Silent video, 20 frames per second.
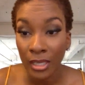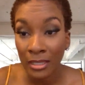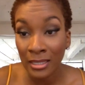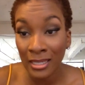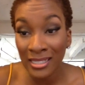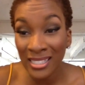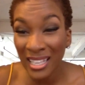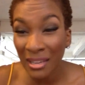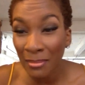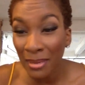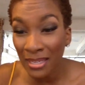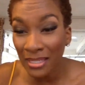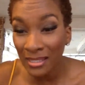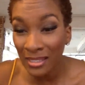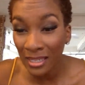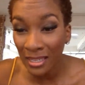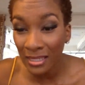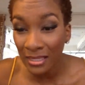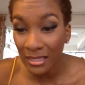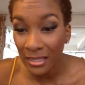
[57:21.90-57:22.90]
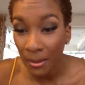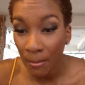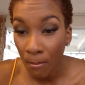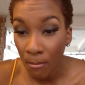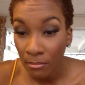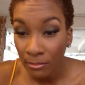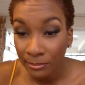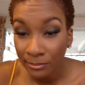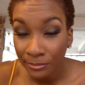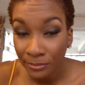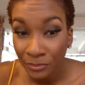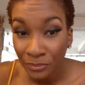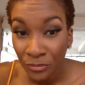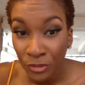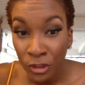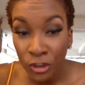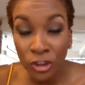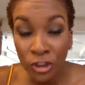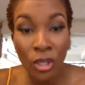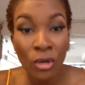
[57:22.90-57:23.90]
Does that make sense?
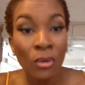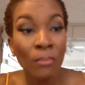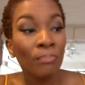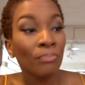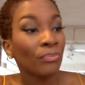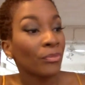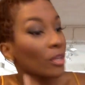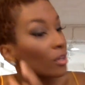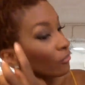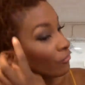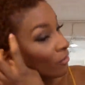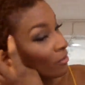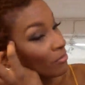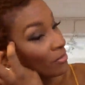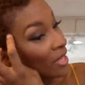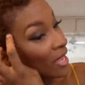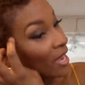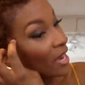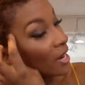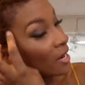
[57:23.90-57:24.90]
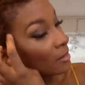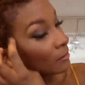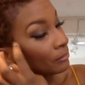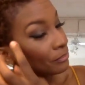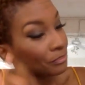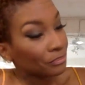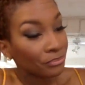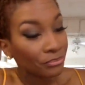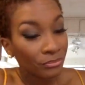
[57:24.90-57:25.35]
So from there,